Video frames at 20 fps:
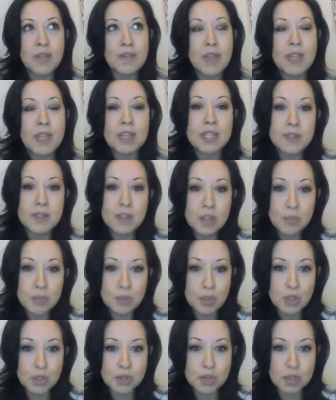if they leave an
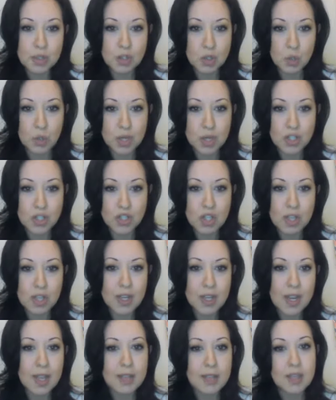abusive
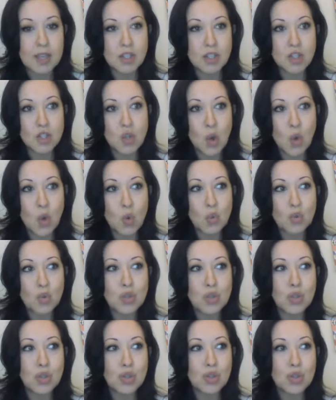situation and they
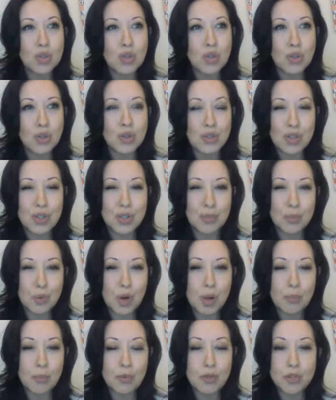don't turn to the
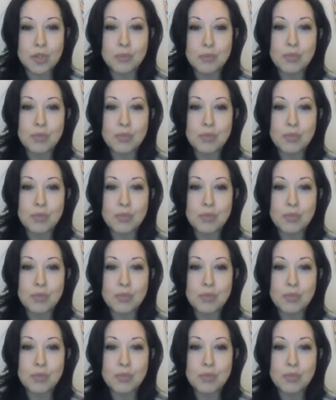proper